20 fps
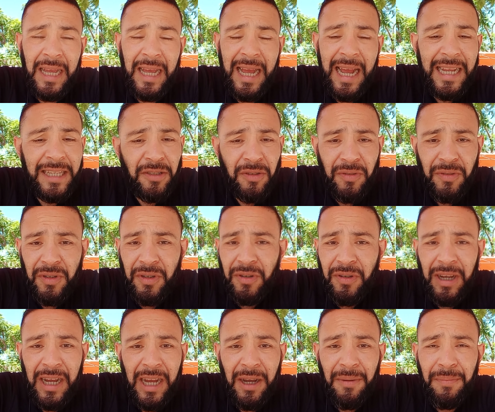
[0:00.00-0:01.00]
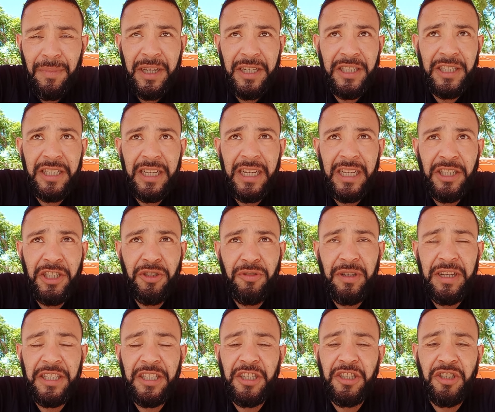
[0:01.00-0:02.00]
I don't know how much
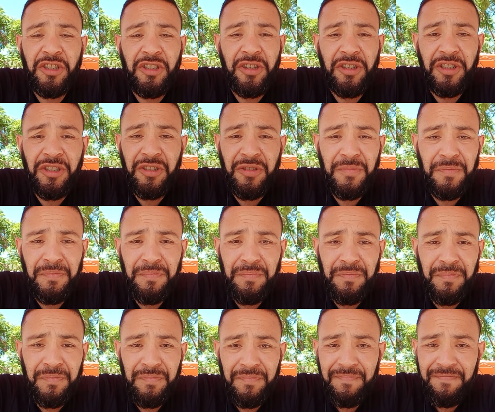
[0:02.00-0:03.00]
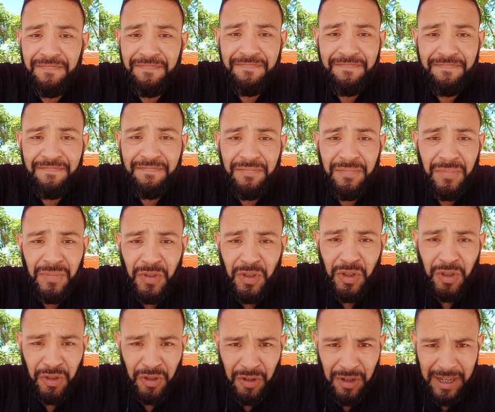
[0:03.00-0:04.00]
illustration should you
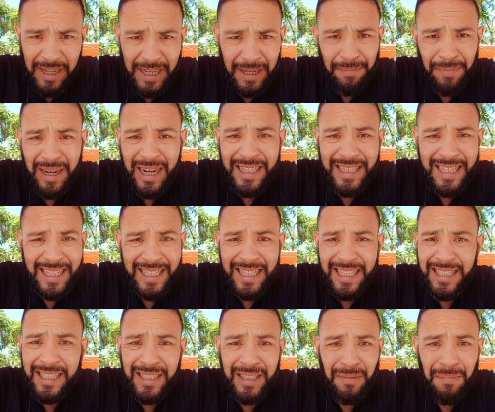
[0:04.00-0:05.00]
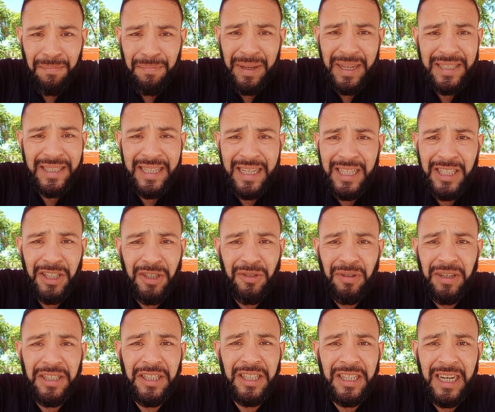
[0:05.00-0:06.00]
you should get, but I think this is the best
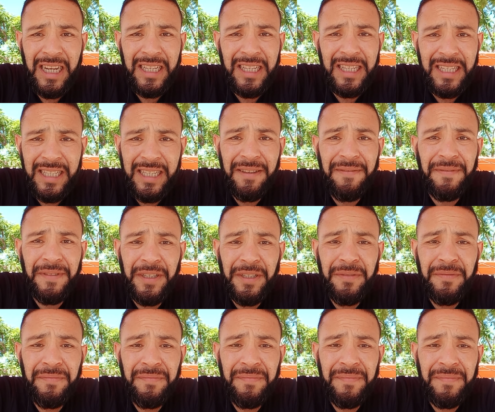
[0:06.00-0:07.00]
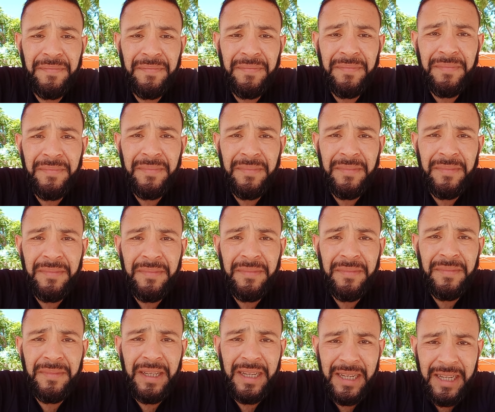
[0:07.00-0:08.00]
illustration I could give you
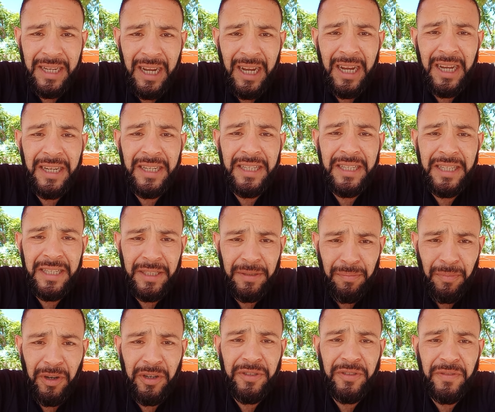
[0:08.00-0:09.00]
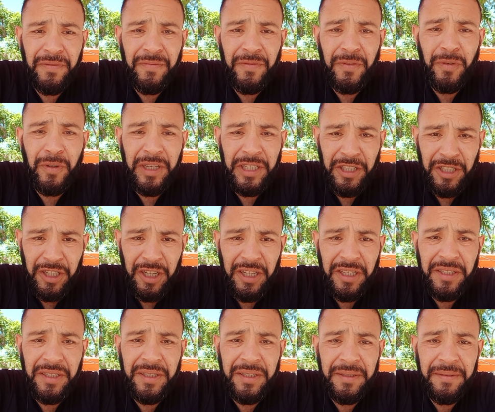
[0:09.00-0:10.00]
that God is merciful and
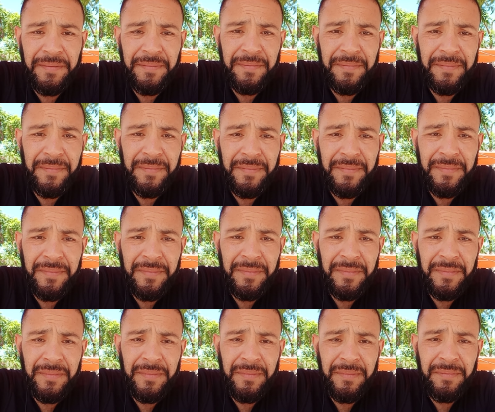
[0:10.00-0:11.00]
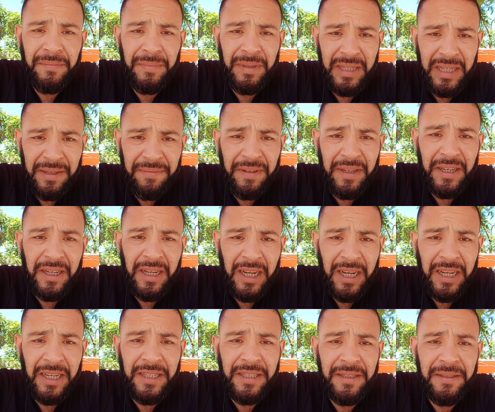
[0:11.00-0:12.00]
just. And even
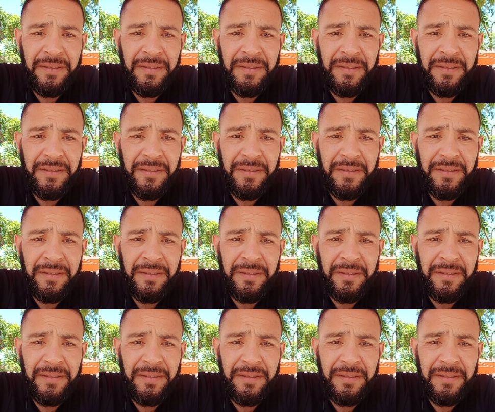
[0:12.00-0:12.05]
God,